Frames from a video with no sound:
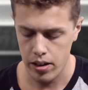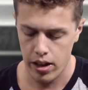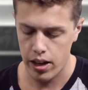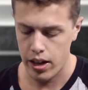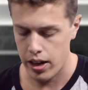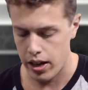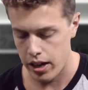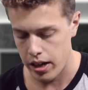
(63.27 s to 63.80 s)

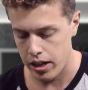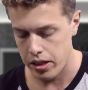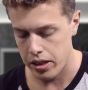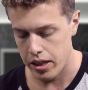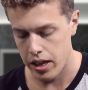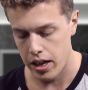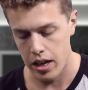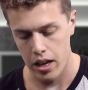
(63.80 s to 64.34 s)
and
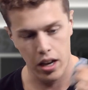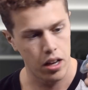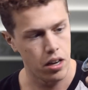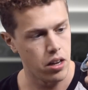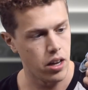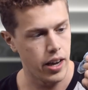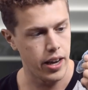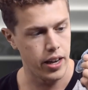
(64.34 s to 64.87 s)

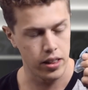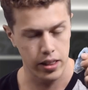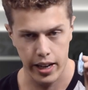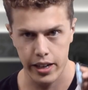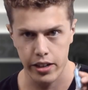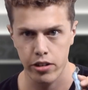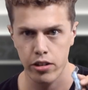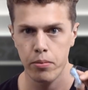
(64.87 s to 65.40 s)
then a
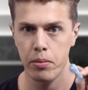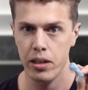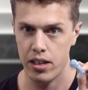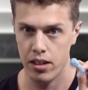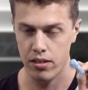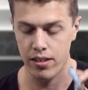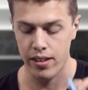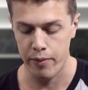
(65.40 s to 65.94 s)
lanyard,
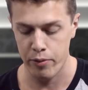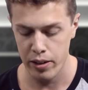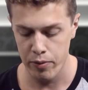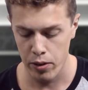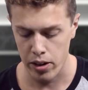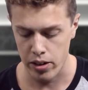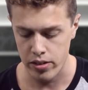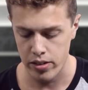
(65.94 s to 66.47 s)
because safety
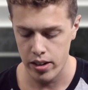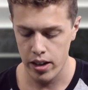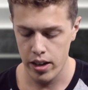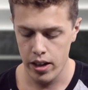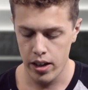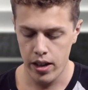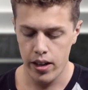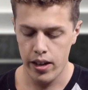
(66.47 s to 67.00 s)
first,
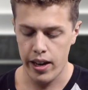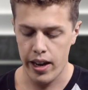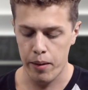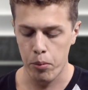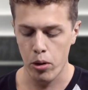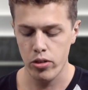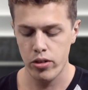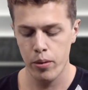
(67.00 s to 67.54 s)
and
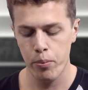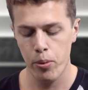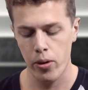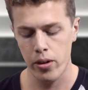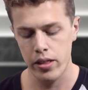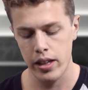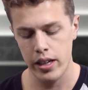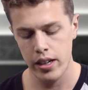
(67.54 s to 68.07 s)
most
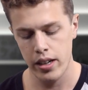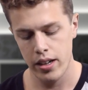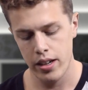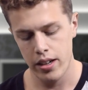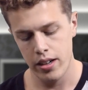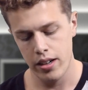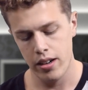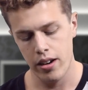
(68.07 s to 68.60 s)
importantly,
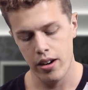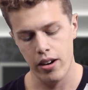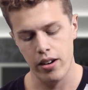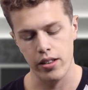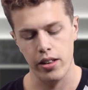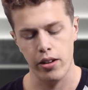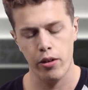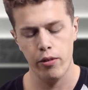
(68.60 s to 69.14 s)
our
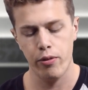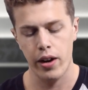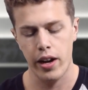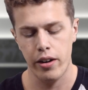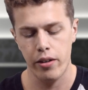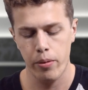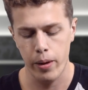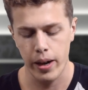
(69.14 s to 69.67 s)
little
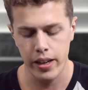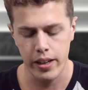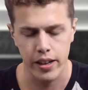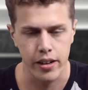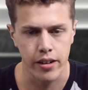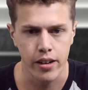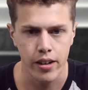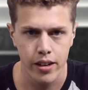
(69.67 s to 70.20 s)
friend right
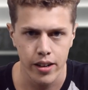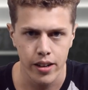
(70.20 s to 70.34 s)
here,